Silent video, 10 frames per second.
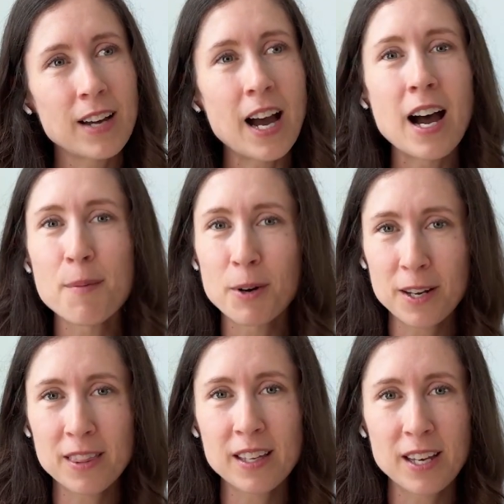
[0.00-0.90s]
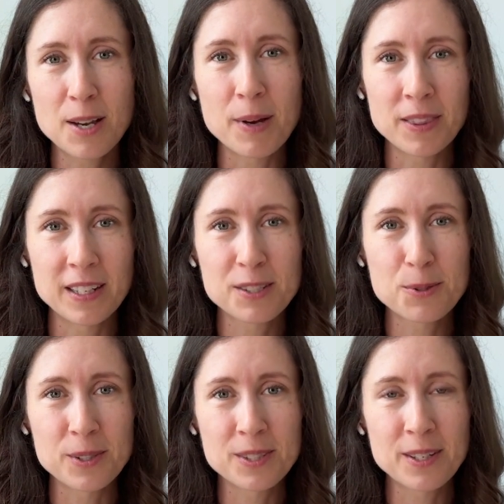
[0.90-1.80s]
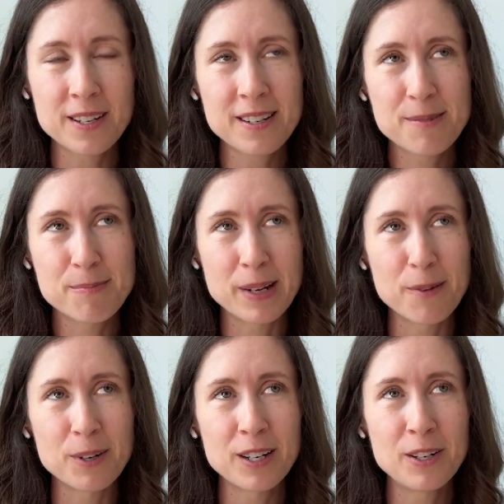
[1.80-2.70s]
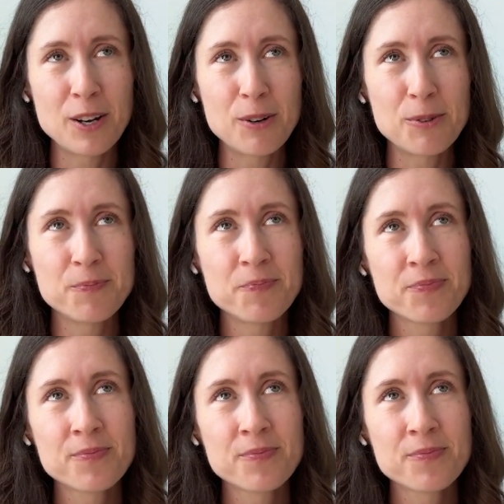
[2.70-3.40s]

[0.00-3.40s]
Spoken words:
I'm already thinking about the next quilt along, but I want to know,